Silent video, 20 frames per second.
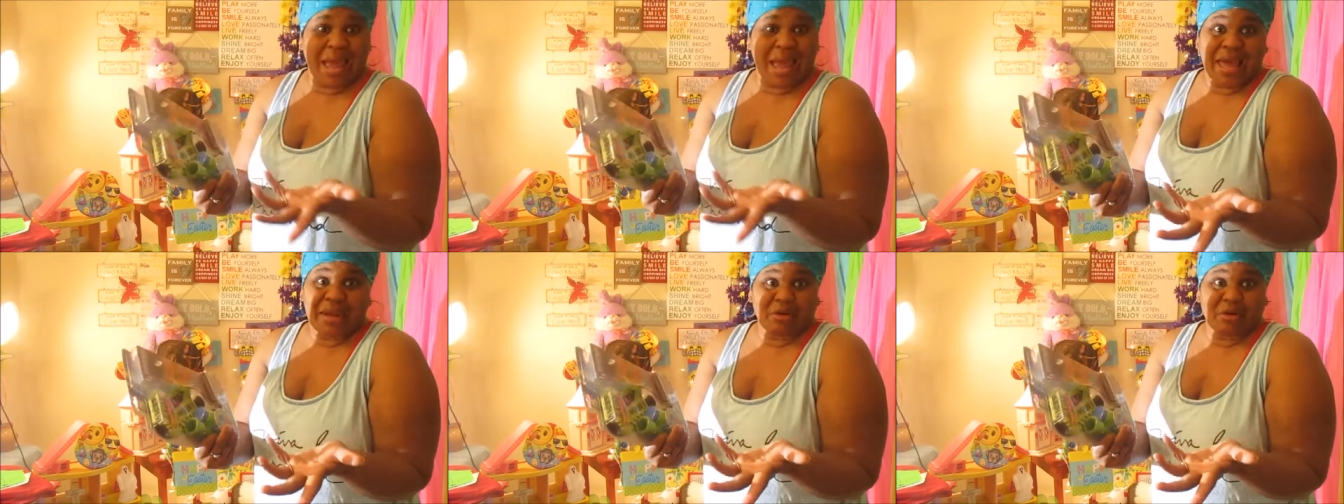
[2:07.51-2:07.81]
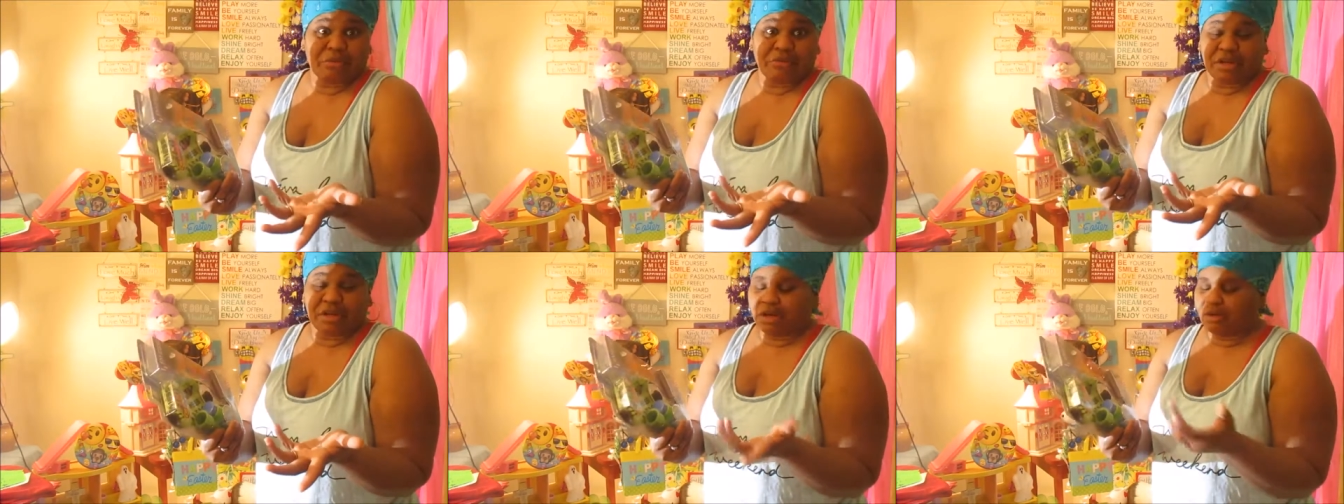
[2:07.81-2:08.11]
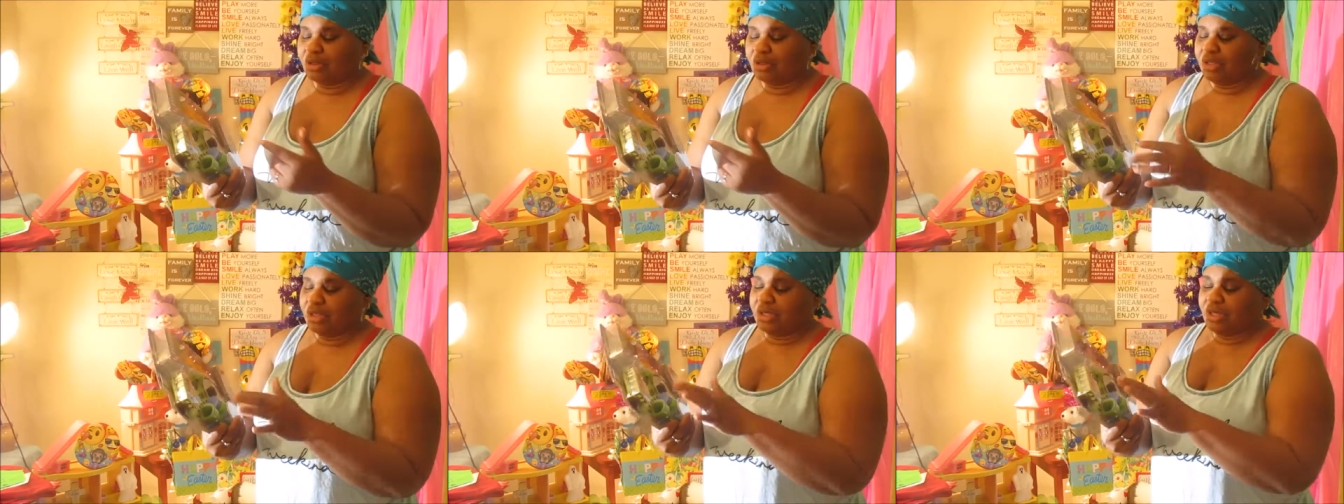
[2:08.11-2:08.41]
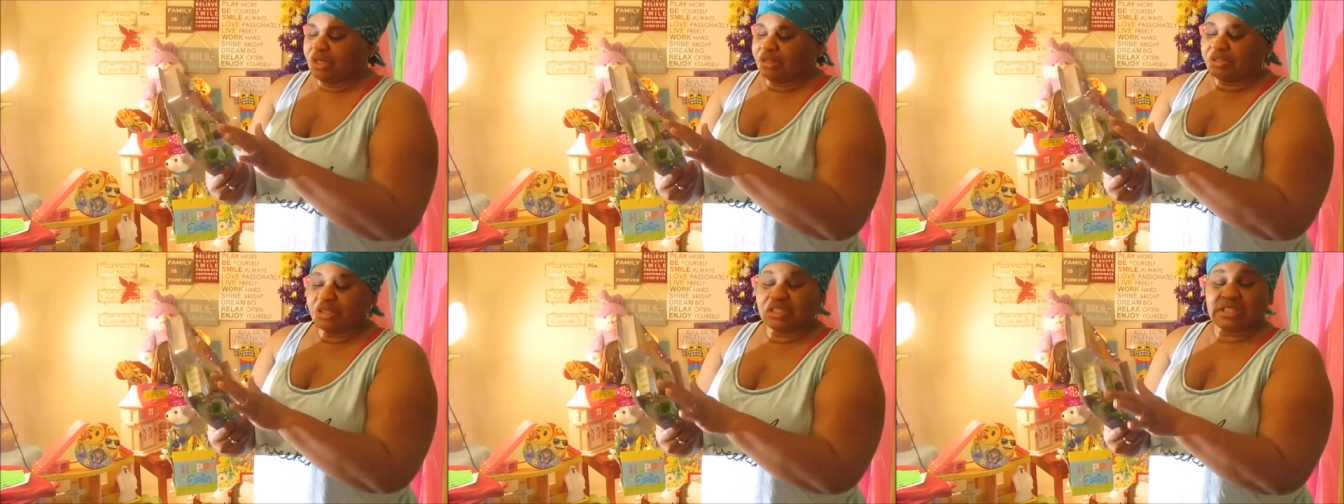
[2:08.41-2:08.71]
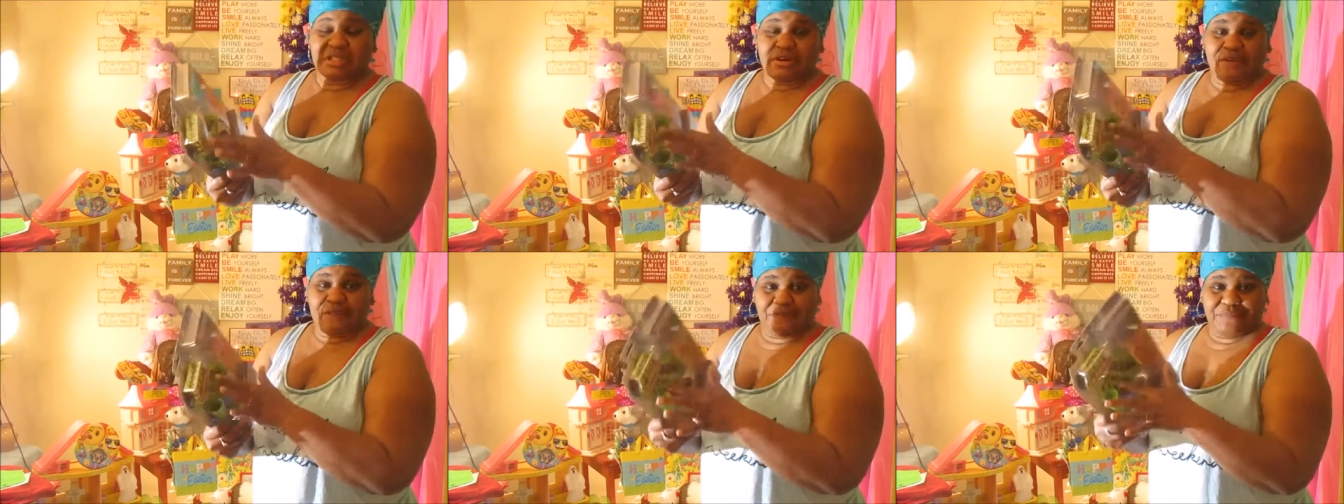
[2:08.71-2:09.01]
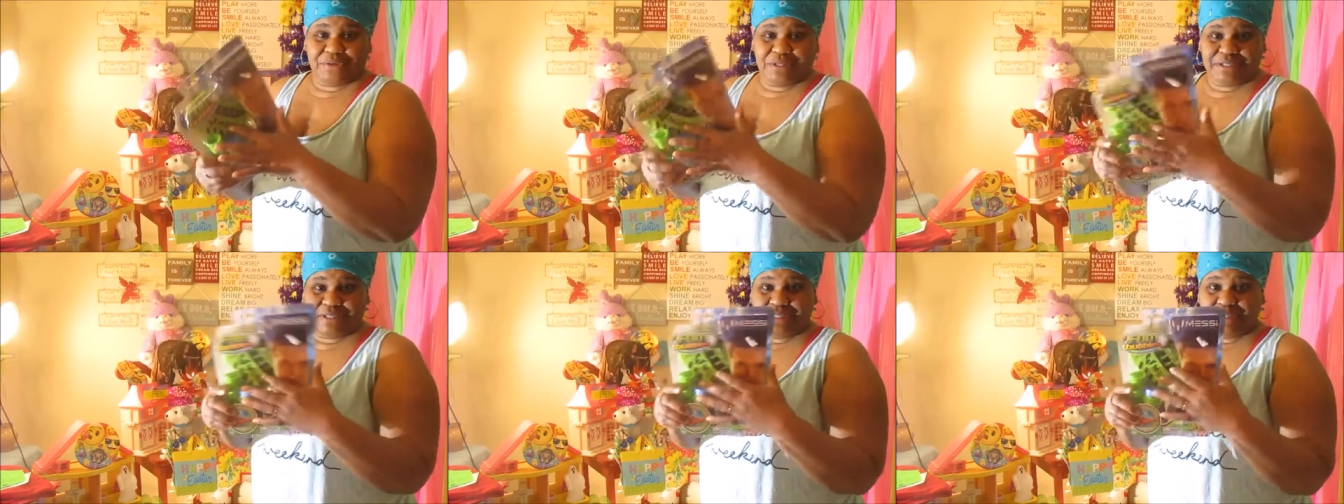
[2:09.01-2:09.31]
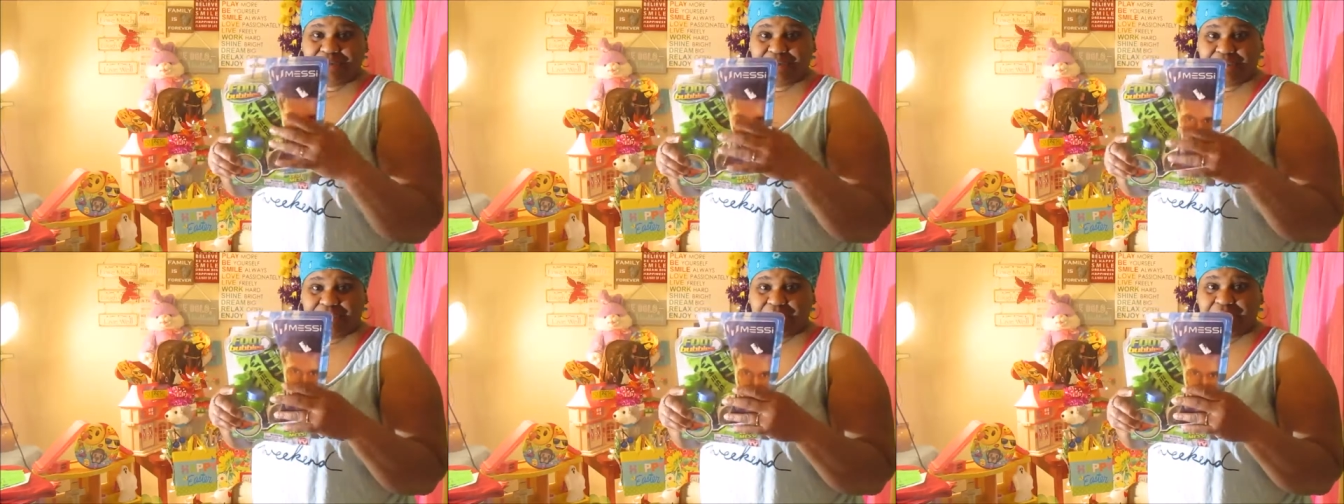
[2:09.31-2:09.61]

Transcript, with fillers: I don't know. This little footage.